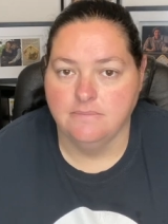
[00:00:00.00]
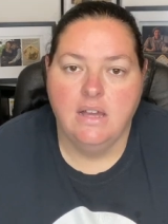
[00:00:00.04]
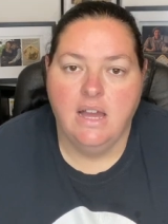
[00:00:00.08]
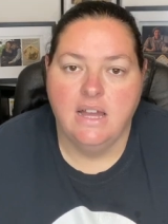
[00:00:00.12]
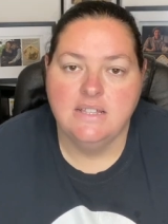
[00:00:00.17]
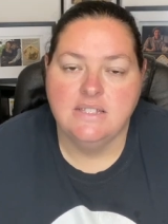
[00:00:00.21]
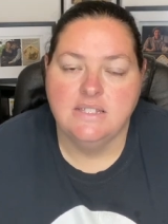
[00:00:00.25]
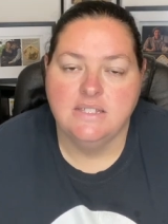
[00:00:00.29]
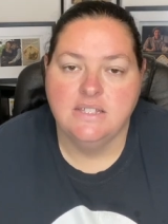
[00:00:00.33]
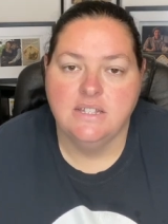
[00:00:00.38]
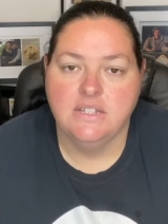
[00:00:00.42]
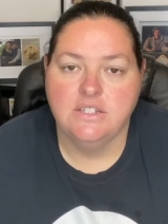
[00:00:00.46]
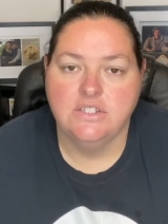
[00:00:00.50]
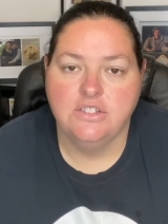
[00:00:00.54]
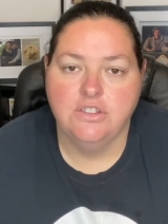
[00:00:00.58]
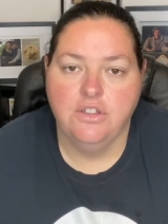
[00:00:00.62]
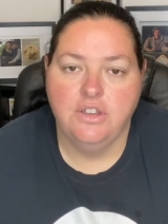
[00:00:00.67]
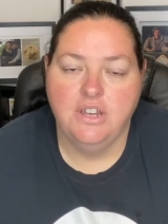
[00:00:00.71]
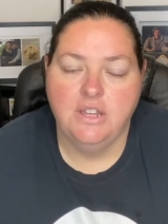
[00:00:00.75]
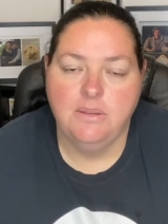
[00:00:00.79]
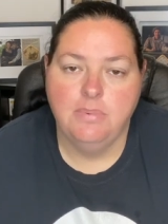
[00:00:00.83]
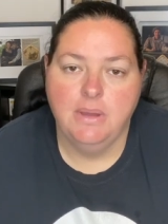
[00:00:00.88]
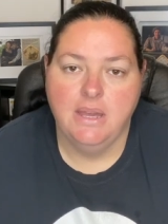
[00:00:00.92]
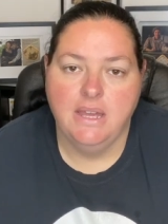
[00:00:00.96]
At
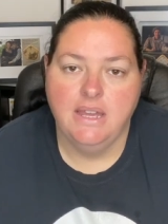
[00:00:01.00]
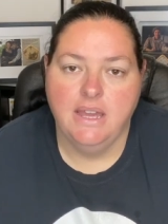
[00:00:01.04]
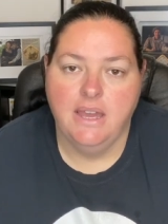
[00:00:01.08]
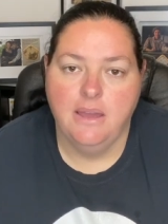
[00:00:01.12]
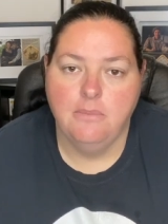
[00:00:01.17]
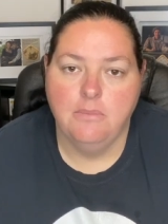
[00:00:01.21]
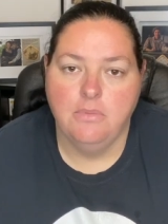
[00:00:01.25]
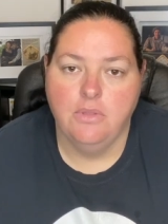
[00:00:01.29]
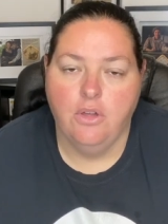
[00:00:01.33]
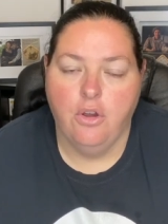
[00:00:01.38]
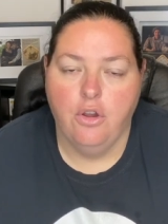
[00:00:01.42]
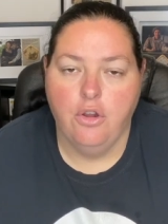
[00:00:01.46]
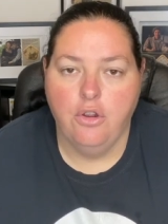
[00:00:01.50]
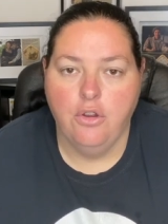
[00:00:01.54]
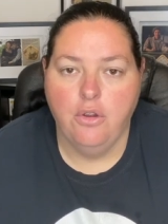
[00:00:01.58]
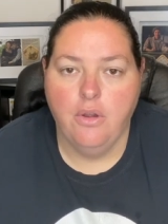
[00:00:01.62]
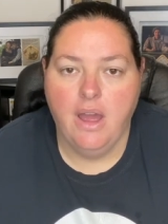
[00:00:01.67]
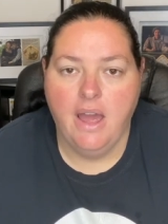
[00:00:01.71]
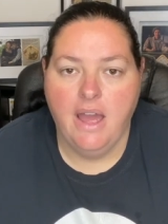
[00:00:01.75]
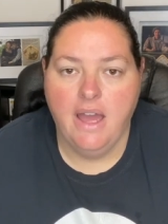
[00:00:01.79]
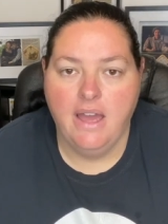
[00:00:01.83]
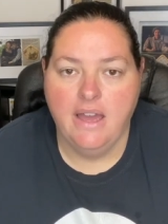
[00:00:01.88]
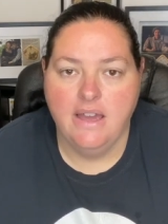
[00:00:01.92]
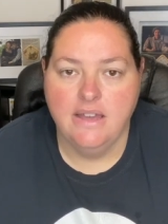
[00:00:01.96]
6.30pm though,
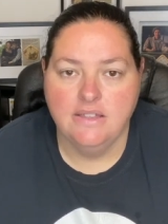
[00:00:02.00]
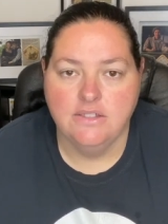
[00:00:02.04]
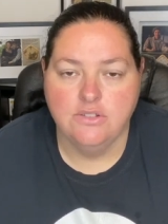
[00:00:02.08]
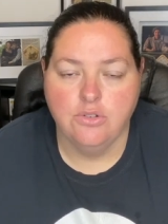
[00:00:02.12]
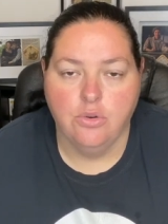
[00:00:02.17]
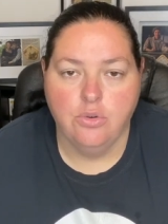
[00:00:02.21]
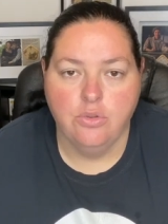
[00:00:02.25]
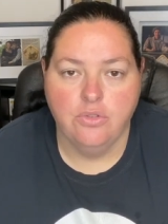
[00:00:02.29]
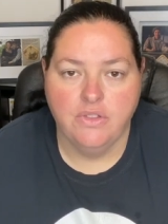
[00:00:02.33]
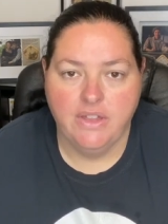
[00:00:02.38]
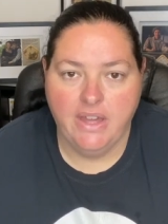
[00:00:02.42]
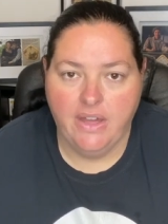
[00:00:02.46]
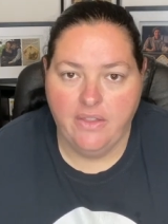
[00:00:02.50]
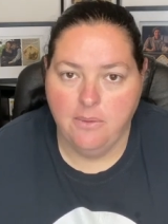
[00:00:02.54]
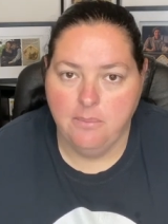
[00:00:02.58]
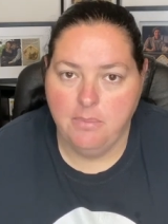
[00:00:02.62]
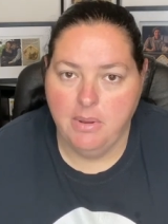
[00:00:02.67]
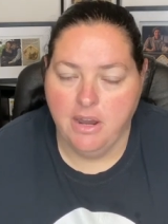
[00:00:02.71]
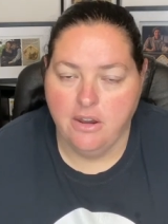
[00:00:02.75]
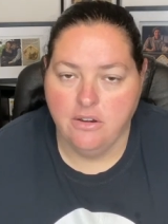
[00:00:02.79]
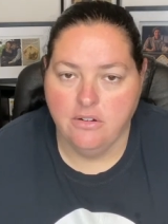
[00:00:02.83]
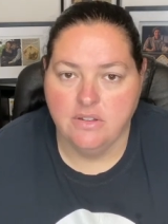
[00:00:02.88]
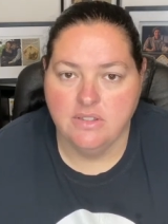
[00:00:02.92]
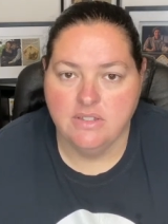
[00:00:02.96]
as all the other
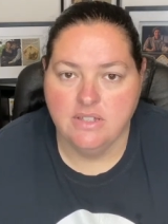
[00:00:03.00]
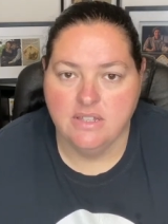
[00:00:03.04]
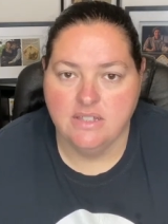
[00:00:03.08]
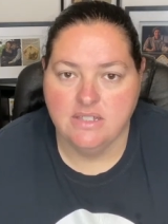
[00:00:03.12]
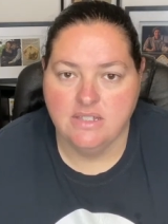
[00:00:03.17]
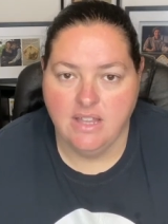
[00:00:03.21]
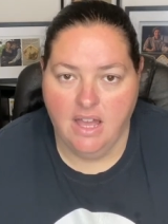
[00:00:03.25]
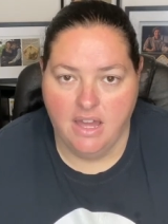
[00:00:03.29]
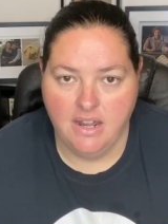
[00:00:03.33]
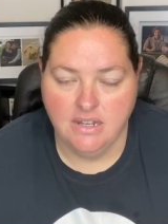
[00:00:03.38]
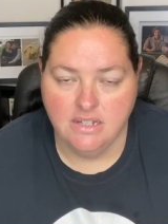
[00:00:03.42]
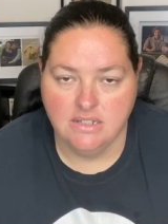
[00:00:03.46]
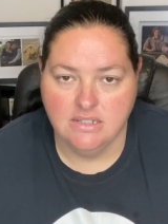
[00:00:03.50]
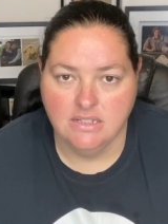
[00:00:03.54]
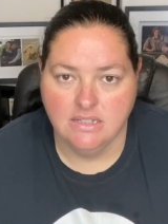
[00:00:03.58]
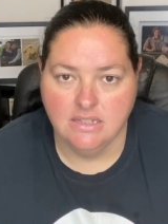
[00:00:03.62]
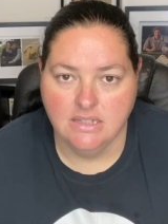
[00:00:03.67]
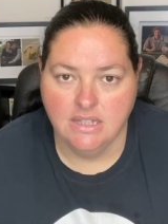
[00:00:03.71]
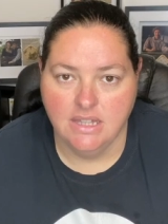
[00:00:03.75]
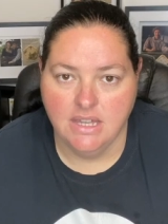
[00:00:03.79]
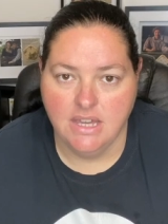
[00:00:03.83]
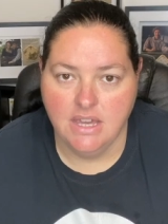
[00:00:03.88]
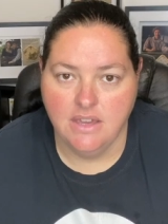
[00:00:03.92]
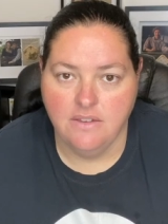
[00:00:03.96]
parents are starting to
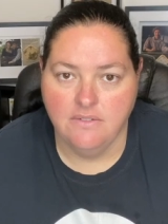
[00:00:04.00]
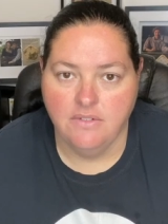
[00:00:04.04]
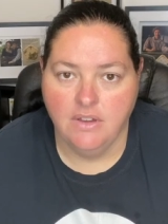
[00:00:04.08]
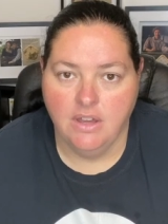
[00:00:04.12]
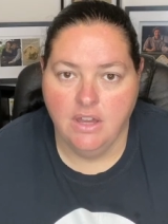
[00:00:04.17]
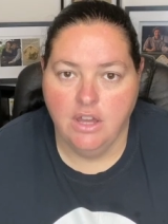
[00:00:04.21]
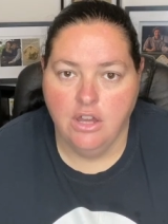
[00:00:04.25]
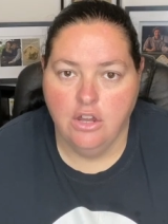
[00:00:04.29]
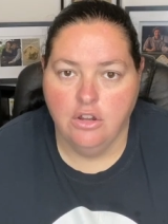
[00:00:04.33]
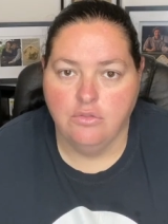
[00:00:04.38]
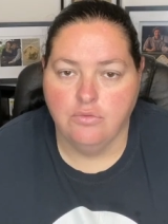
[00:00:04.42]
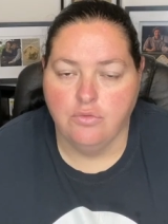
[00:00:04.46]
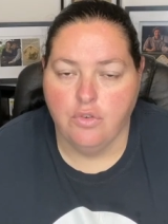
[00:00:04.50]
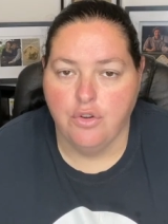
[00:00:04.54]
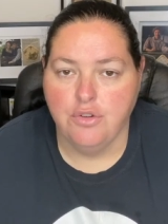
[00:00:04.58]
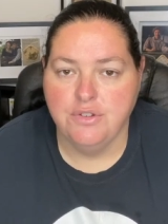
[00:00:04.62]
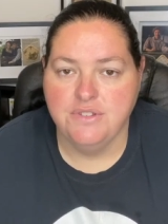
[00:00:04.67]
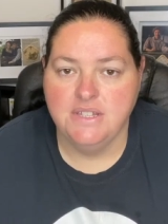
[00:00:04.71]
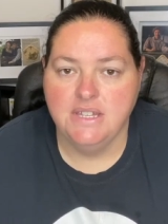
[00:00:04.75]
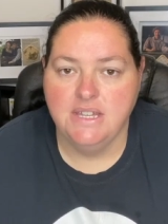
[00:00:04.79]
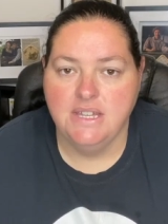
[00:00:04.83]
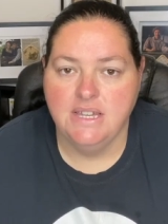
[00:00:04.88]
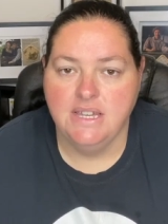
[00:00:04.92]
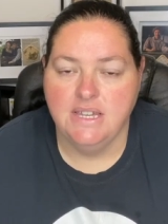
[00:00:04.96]
leave,
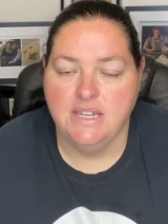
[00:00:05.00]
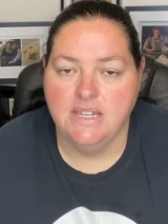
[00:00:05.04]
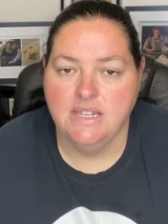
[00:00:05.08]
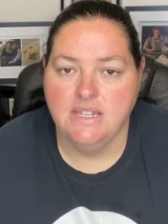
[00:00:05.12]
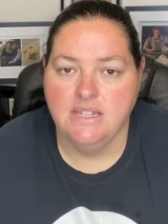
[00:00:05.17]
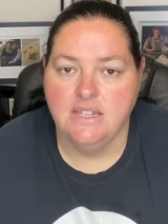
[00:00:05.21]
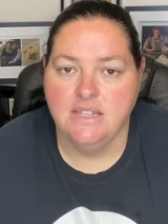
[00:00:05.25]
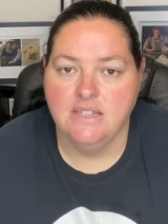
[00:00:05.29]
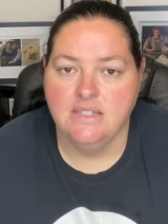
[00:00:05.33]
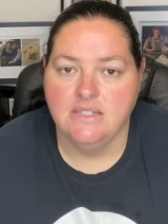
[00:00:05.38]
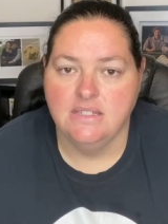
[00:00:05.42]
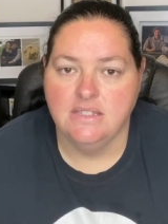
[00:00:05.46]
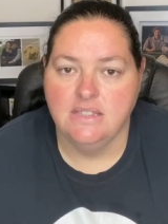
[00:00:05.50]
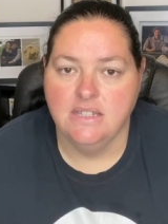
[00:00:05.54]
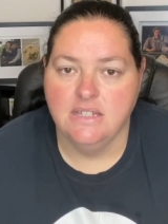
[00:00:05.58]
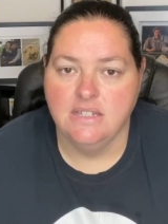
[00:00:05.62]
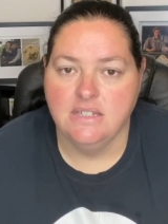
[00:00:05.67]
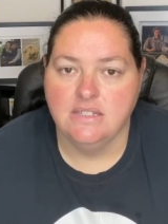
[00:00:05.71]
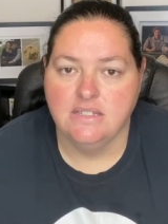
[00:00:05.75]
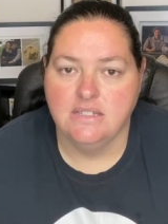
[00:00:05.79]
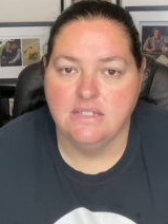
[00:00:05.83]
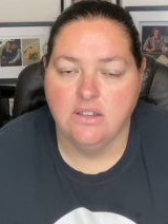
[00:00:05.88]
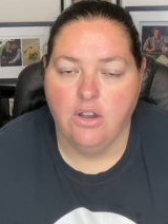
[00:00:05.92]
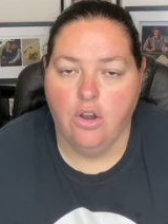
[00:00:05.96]
Rosie hears
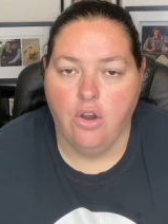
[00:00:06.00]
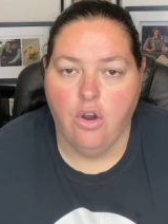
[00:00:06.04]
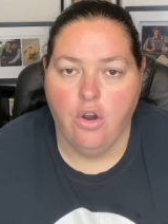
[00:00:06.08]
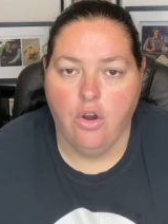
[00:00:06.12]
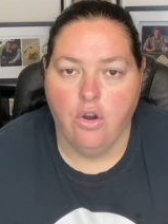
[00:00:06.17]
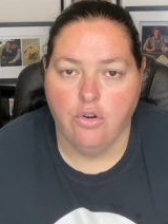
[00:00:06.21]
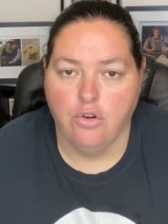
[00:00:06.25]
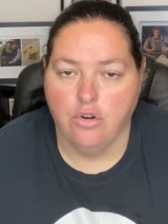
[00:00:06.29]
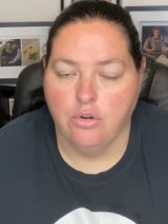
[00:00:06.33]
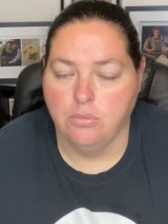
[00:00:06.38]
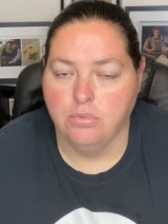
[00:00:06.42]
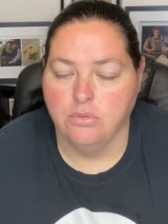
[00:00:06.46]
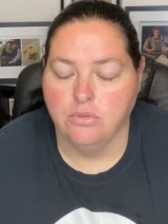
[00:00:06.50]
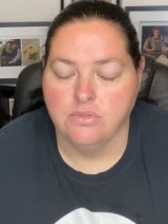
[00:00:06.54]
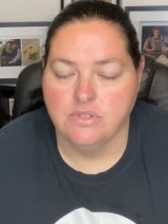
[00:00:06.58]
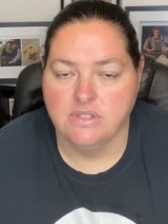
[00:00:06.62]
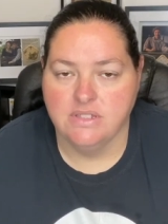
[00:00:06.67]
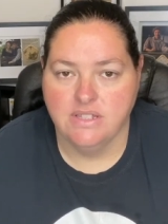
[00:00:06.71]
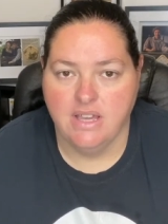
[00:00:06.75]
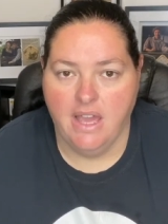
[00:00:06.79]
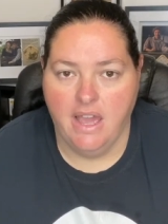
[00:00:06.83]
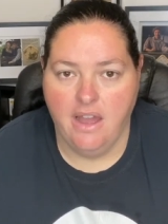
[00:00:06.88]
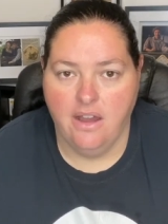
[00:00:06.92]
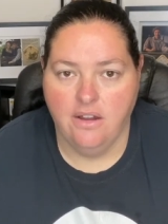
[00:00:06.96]
this horrible
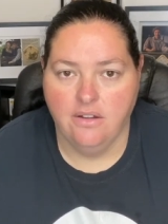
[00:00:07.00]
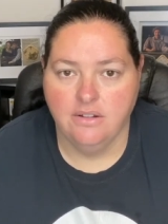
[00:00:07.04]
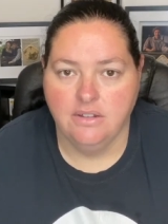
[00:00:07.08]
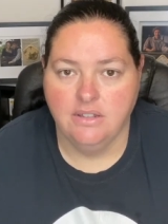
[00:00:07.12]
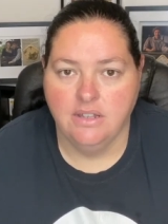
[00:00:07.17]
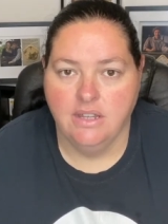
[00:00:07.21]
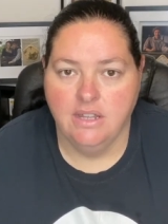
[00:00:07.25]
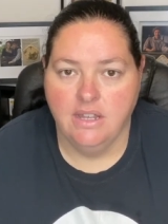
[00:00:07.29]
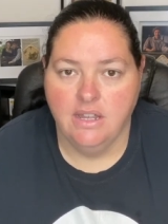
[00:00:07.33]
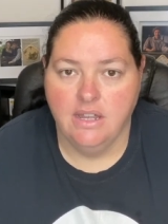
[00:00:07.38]
sound.